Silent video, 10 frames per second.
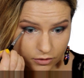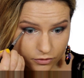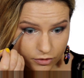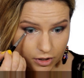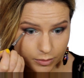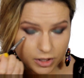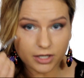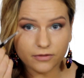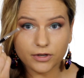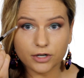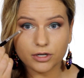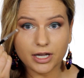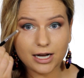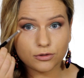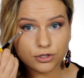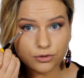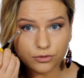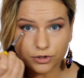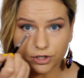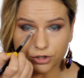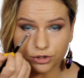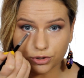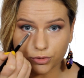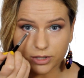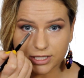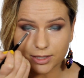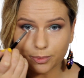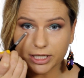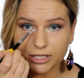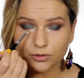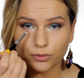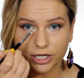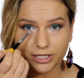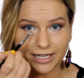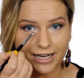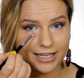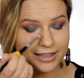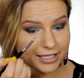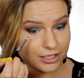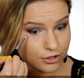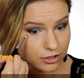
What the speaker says: from the very outer corner towards the place where the highlighter